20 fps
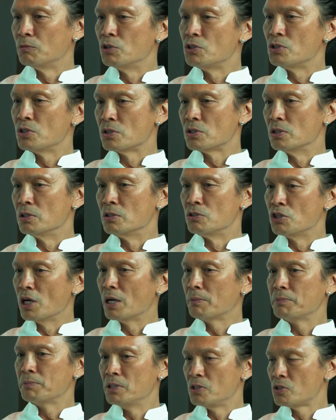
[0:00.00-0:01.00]
which is in
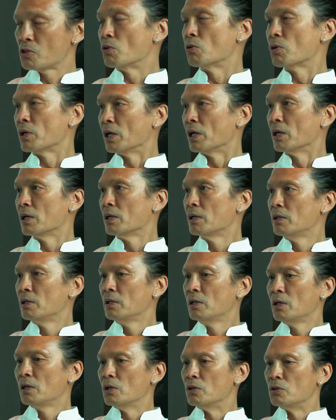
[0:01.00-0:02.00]
Japanese cooking.
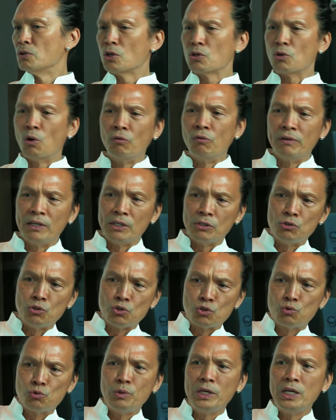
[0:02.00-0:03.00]
Not overly too
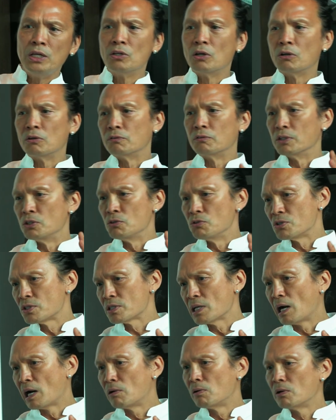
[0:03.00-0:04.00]
sweet, not overly
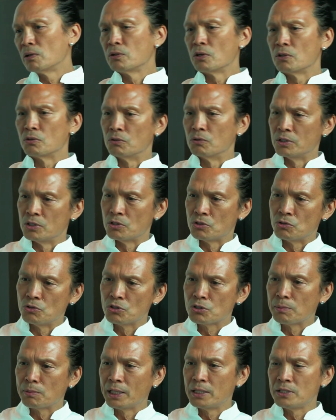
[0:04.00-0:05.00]
sour, not overly too
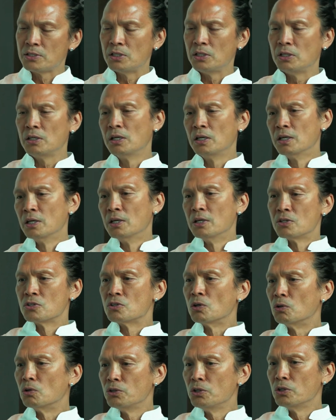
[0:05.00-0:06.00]
spicy.
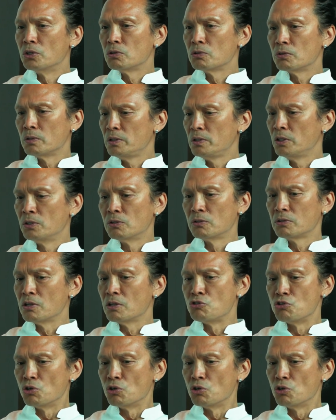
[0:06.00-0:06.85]
So you know, you know the